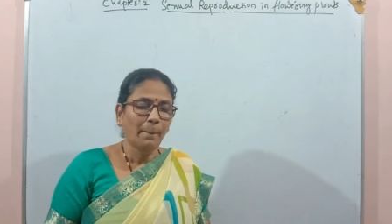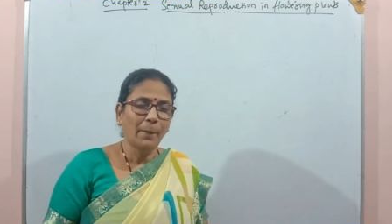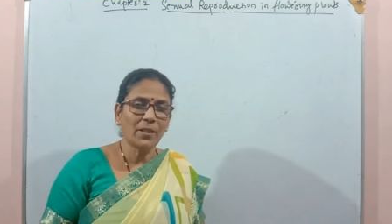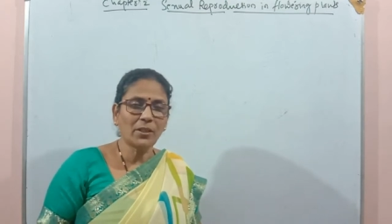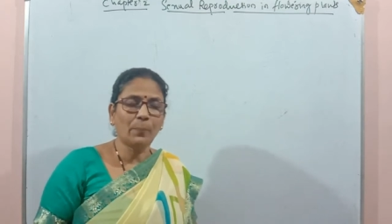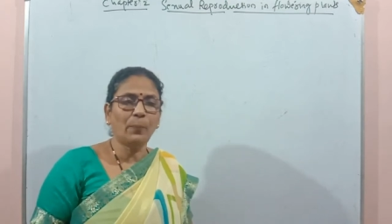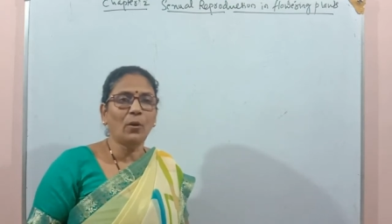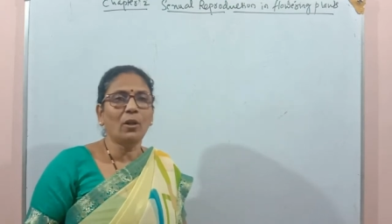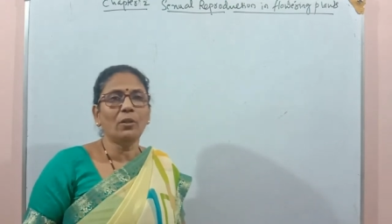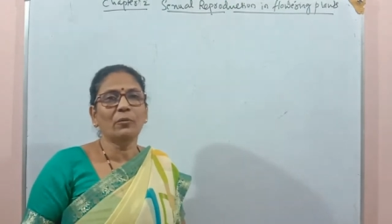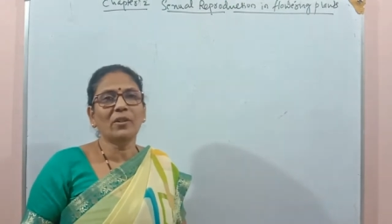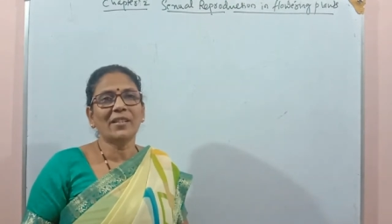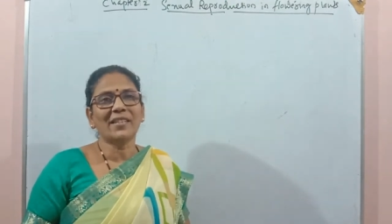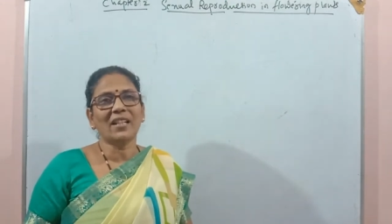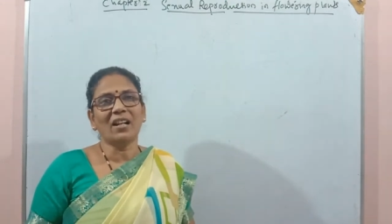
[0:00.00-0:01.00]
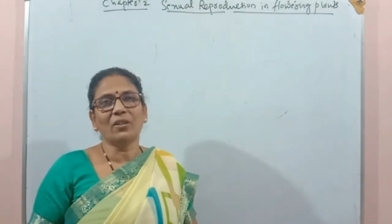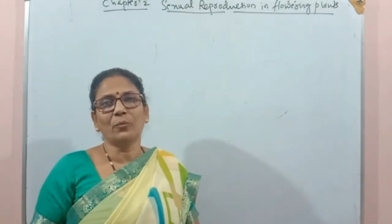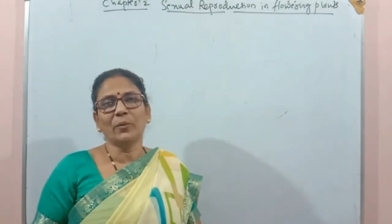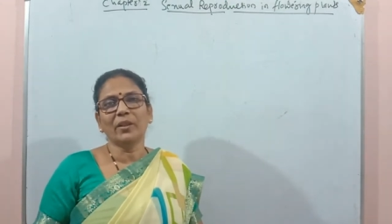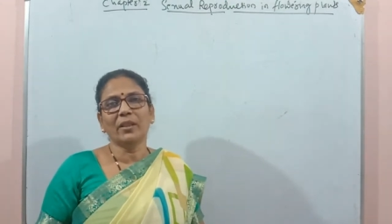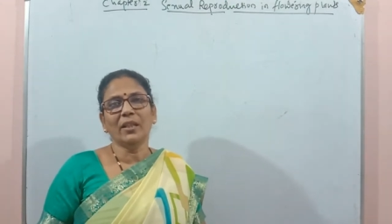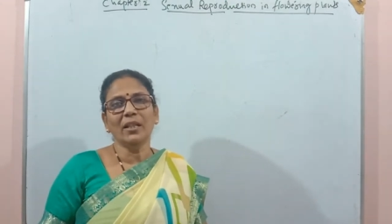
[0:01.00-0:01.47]
First of all, we'll start
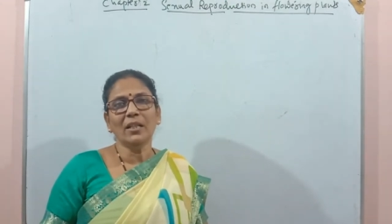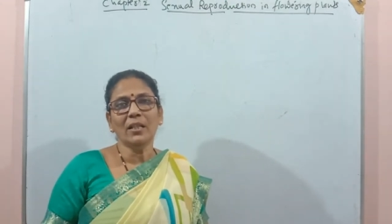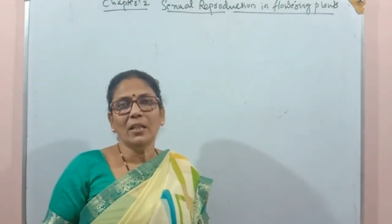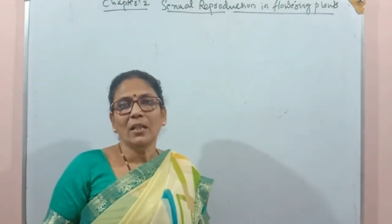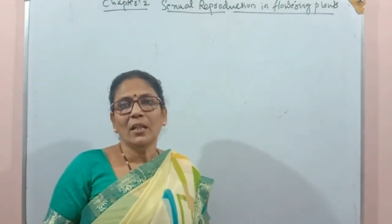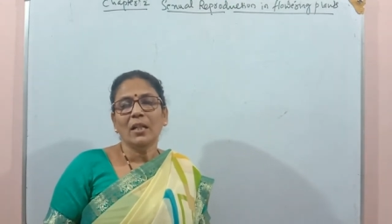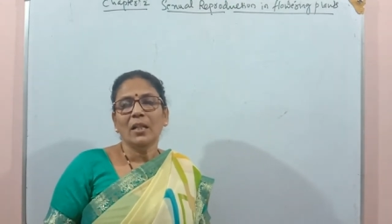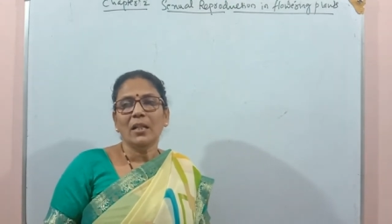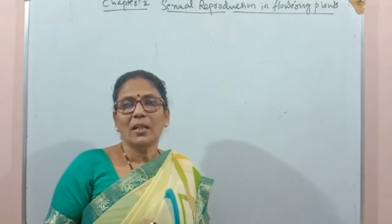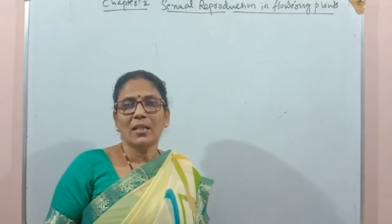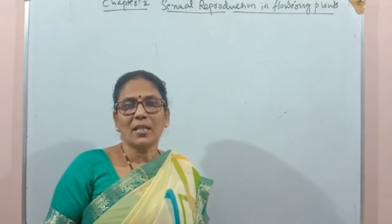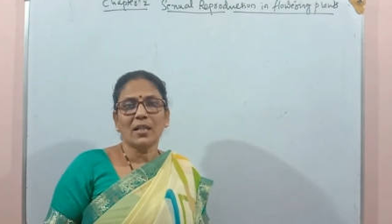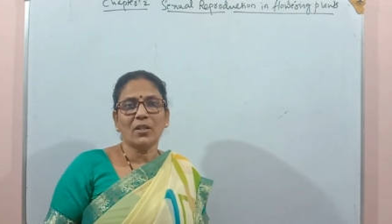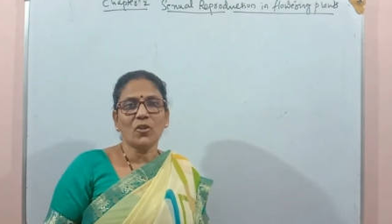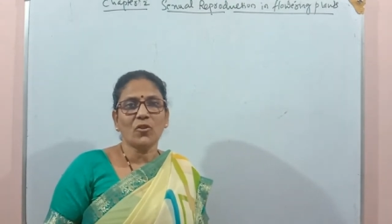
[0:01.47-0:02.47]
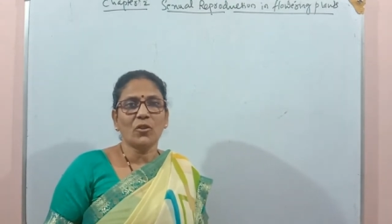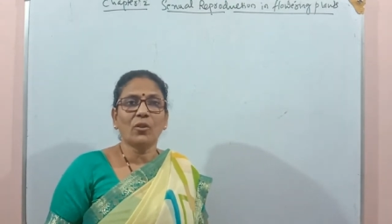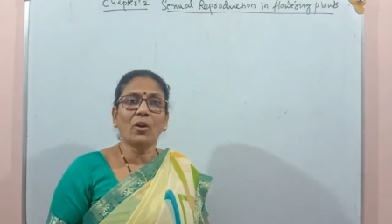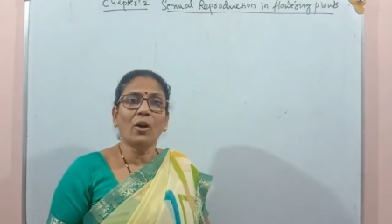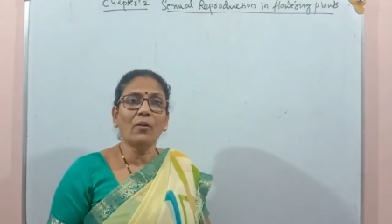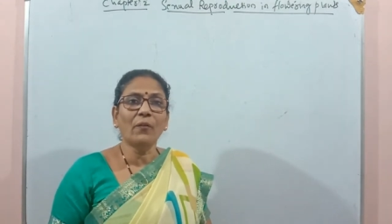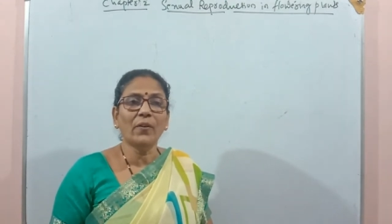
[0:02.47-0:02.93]
with the discussion
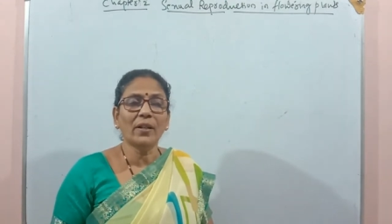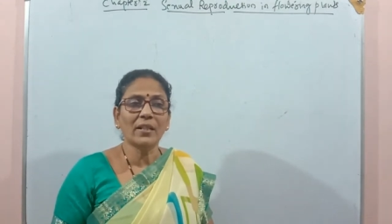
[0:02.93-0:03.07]
of